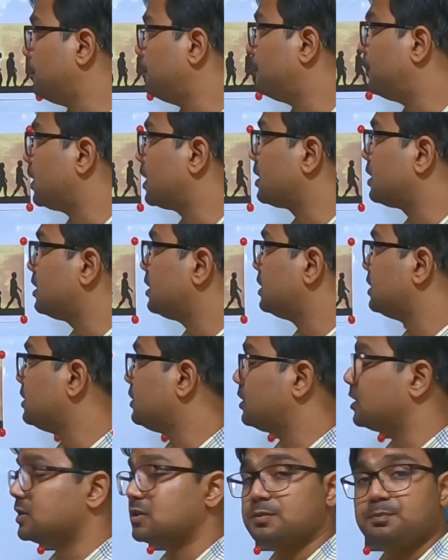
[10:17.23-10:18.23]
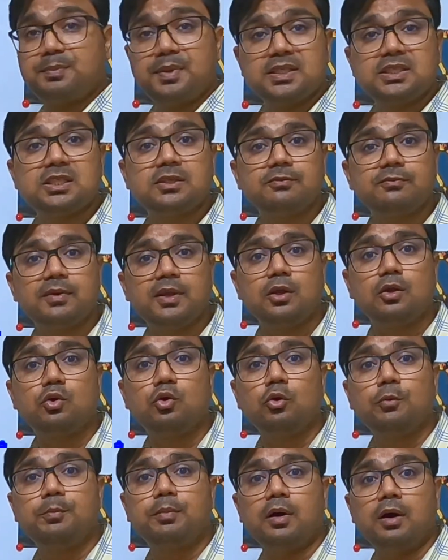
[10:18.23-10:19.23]
But the specific
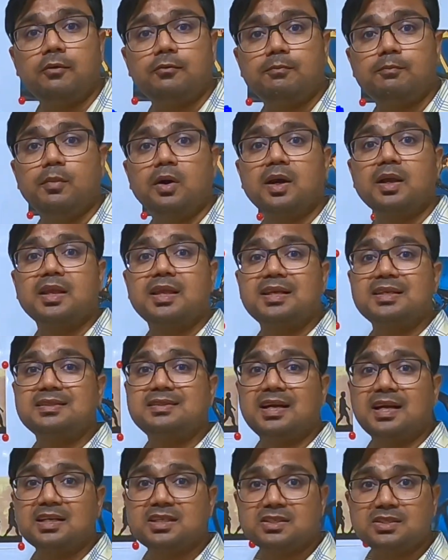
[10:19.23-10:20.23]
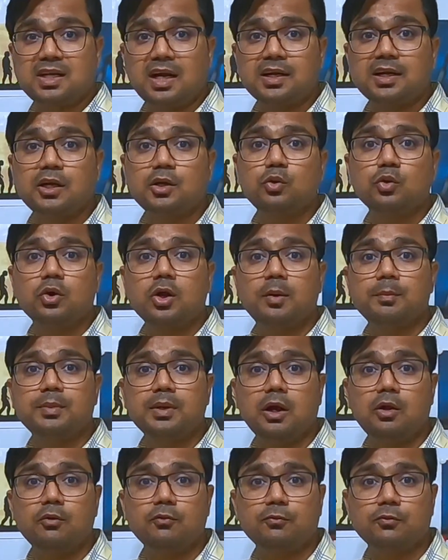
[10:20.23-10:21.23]
group of monkeys that started to come
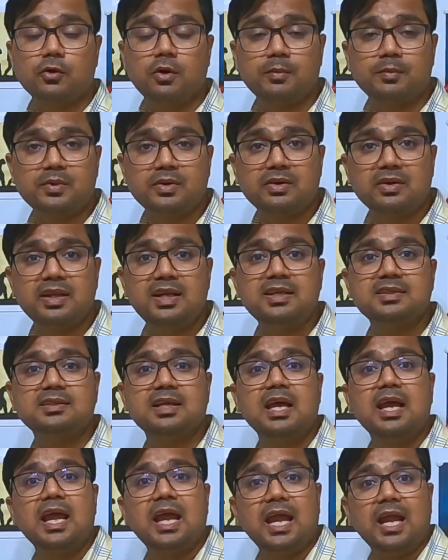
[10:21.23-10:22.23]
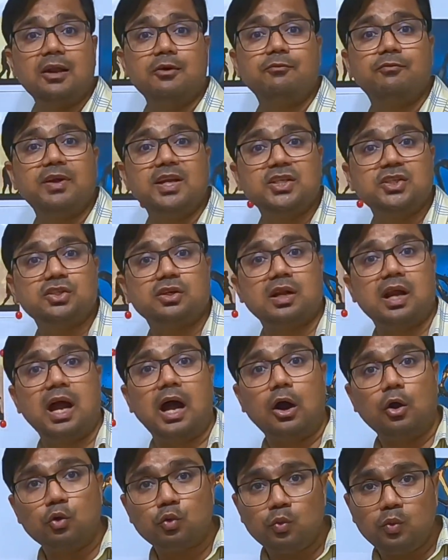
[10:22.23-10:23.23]
down from trees and venture
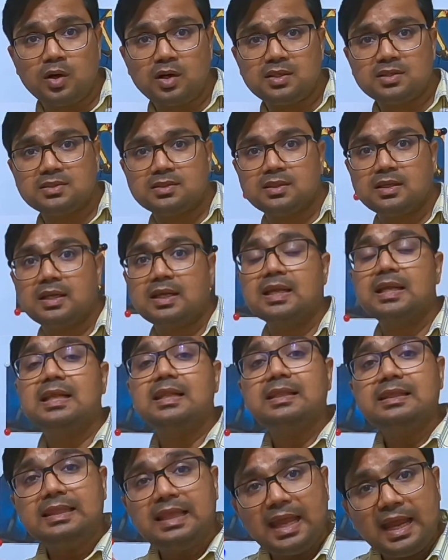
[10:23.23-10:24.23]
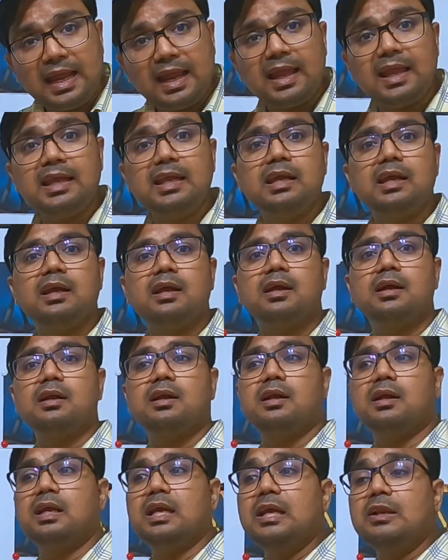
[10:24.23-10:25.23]
outwards, they
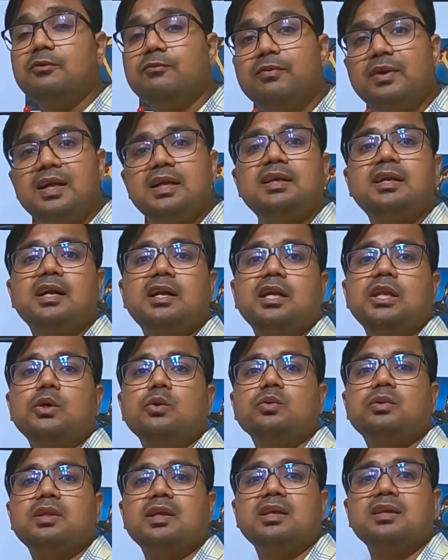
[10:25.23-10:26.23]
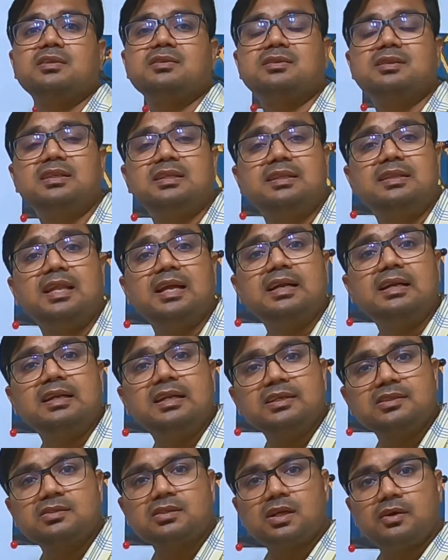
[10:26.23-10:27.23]
invented new things, they
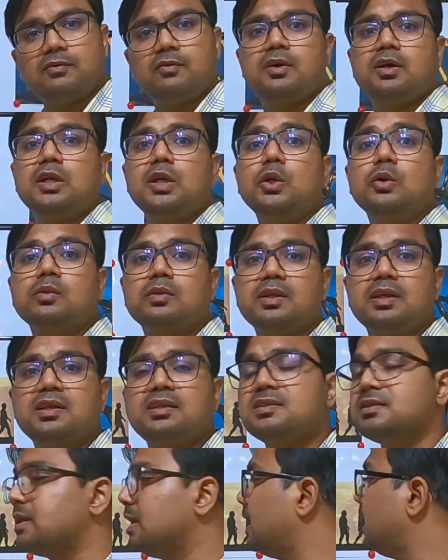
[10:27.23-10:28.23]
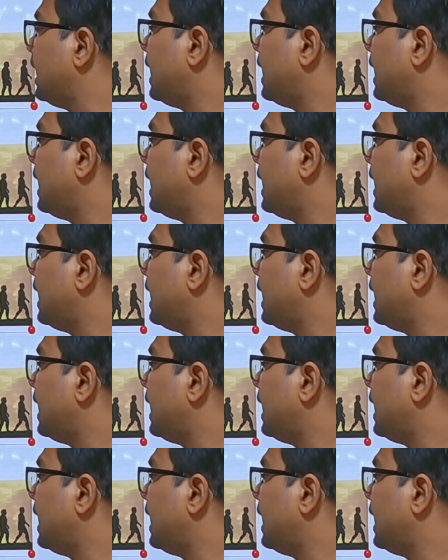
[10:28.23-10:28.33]
discovered new things,